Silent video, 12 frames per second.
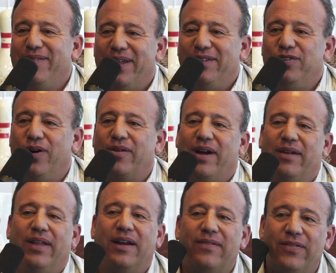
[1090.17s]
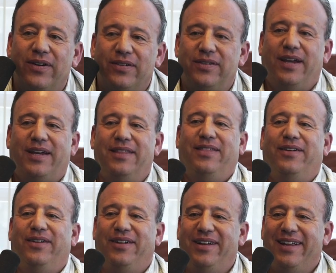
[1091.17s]
they joke around like first, second,
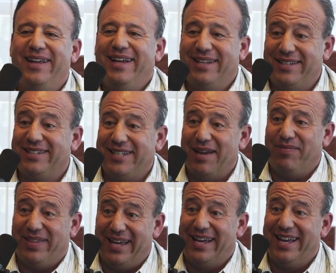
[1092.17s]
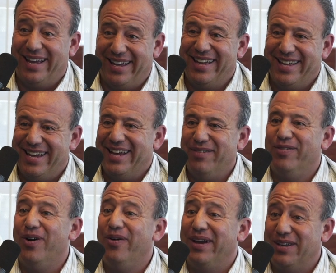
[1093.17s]
third. Yeah, it's the same thing in
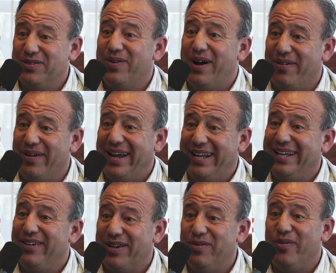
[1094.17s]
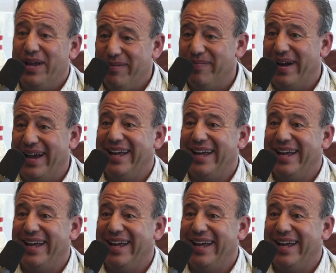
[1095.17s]
rowing as well, right? Yeah, it by,